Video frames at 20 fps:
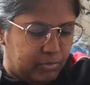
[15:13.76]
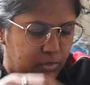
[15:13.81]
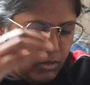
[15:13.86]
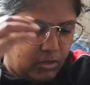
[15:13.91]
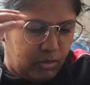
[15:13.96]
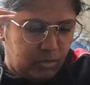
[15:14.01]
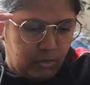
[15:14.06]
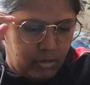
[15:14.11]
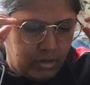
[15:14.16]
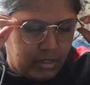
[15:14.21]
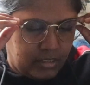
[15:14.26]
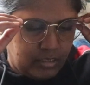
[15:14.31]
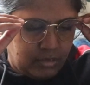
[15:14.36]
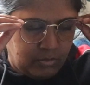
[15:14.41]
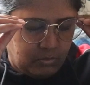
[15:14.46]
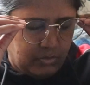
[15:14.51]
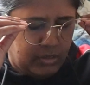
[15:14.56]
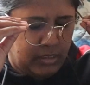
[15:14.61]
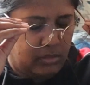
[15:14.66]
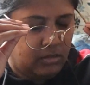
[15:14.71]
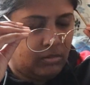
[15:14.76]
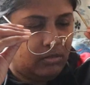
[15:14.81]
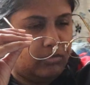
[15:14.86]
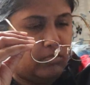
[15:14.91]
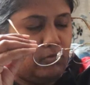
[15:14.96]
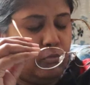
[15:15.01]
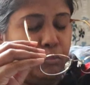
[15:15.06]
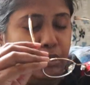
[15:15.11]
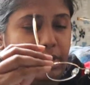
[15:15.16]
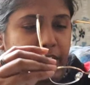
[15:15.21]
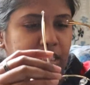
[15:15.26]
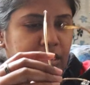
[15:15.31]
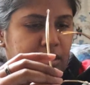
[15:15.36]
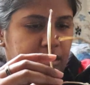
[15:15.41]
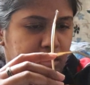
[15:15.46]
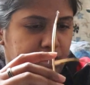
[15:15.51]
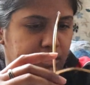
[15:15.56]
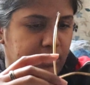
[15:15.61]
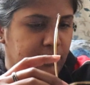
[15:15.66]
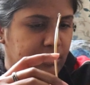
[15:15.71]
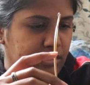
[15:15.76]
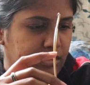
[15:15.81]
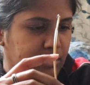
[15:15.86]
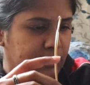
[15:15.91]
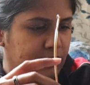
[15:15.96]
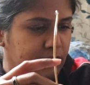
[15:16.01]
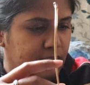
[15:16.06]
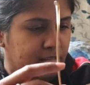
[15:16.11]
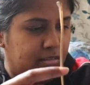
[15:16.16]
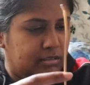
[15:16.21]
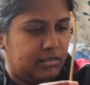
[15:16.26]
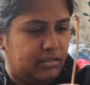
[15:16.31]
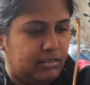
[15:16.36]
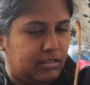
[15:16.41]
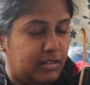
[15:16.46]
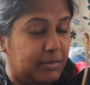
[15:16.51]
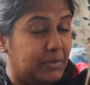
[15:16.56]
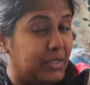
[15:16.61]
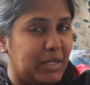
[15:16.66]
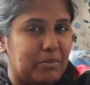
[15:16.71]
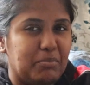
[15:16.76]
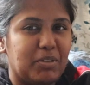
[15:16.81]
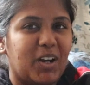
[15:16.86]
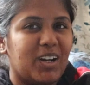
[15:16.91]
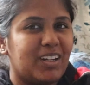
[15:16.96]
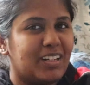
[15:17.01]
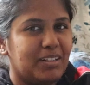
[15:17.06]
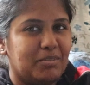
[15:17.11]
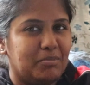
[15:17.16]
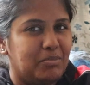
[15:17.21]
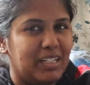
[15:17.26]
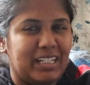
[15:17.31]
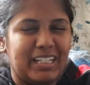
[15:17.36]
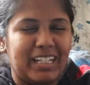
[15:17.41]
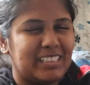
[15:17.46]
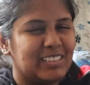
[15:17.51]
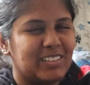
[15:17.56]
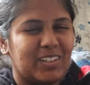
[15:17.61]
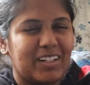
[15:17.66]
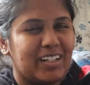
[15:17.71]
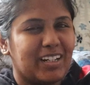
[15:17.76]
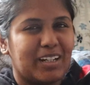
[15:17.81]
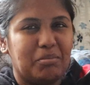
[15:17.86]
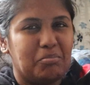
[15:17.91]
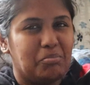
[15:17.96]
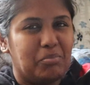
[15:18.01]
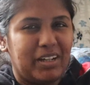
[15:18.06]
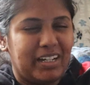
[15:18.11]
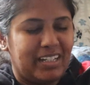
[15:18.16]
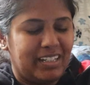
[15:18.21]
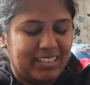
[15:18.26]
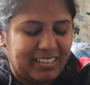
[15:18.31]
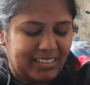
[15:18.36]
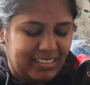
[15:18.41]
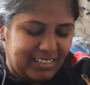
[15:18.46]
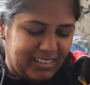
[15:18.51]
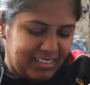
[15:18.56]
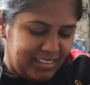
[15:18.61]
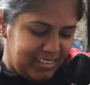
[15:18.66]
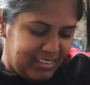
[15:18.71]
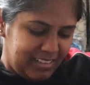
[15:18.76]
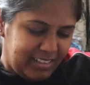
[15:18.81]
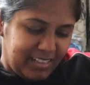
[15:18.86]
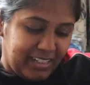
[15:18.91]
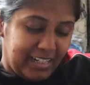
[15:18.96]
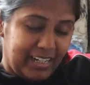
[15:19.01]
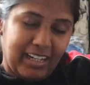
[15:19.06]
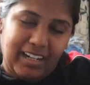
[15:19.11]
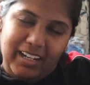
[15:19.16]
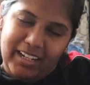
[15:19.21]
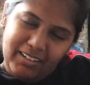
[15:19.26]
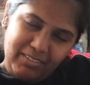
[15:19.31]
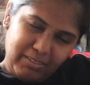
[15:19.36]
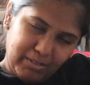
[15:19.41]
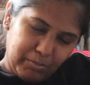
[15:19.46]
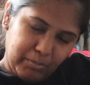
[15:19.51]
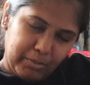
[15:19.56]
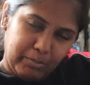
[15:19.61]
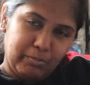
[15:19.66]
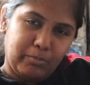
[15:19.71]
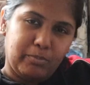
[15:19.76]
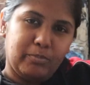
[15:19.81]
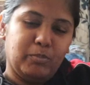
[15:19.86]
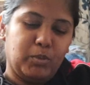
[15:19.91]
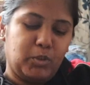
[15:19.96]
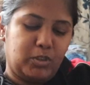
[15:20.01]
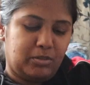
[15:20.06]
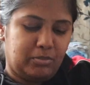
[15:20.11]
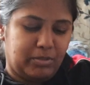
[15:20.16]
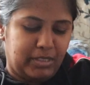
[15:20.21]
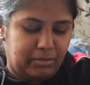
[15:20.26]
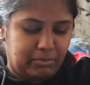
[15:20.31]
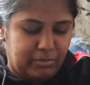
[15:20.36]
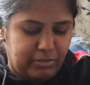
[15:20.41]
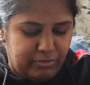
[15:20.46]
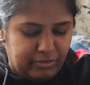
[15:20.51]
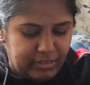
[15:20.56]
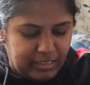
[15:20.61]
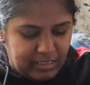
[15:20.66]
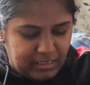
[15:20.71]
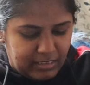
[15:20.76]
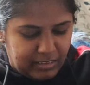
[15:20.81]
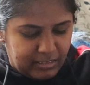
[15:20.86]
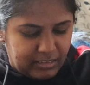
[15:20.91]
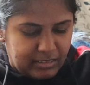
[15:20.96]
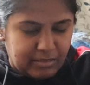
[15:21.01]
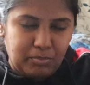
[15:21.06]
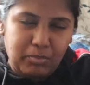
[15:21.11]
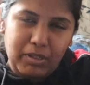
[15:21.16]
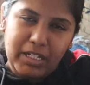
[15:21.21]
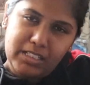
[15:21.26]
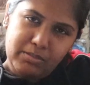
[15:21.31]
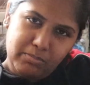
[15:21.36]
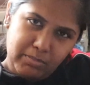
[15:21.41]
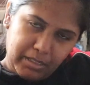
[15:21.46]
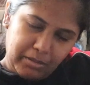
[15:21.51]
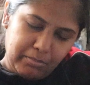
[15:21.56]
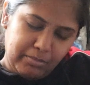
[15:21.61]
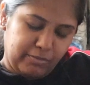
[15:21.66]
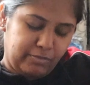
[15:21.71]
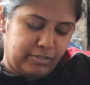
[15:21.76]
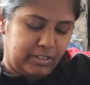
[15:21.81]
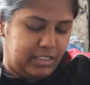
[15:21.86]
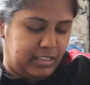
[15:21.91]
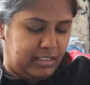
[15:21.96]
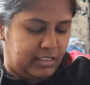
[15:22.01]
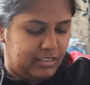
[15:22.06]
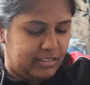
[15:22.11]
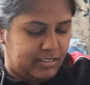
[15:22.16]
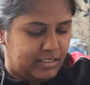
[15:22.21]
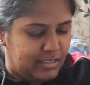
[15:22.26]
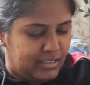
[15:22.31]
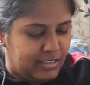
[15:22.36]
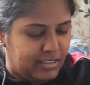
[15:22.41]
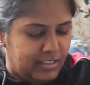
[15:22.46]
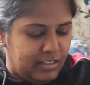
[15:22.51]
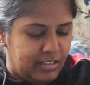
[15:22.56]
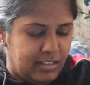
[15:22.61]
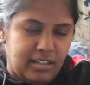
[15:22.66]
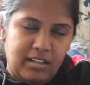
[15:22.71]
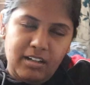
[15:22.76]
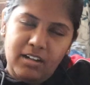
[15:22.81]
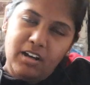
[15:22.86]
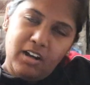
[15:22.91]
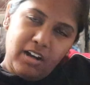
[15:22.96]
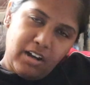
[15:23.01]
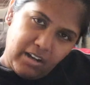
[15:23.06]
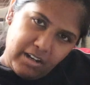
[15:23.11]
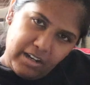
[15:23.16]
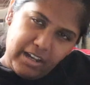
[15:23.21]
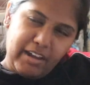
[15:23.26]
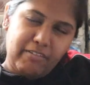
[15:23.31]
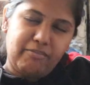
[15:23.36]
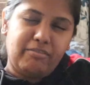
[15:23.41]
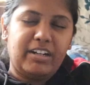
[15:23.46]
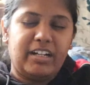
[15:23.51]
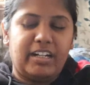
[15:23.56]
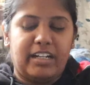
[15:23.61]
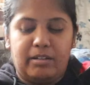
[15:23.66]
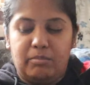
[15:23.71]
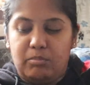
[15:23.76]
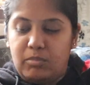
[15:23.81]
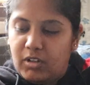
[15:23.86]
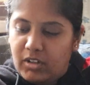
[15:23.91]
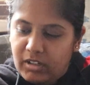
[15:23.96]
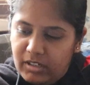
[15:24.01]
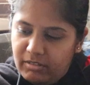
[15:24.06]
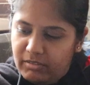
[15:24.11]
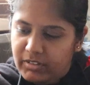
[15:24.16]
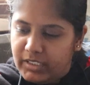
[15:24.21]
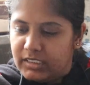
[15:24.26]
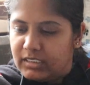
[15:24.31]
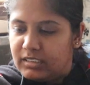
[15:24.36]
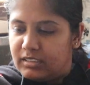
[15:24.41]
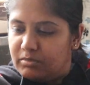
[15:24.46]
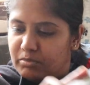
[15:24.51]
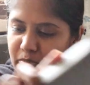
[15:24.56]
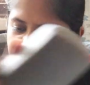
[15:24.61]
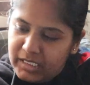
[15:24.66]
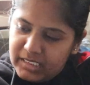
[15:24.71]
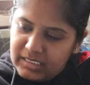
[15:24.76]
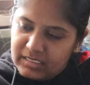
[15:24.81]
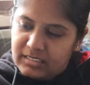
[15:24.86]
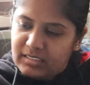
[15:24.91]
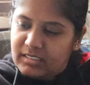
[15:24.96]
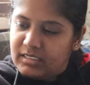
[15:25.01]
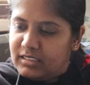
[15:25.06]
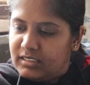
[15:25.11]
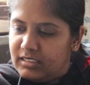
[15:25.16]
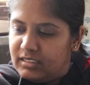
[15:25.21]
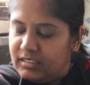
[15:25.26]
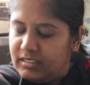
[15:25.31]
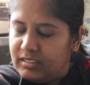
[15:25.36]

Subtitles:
book wants me to feel things. I mean, I'm not complaining, that's not a complaint. I like when books make me feel things. Please make me feel things. Every time, always, please.